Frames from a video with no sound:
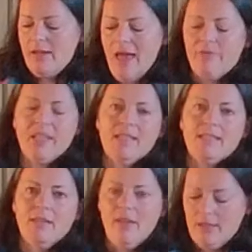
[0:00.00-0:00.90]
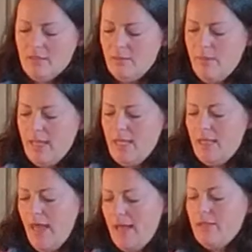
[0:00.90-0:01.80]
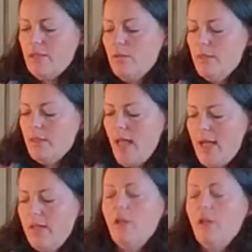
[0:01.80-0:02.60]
advocates have estimated that suicide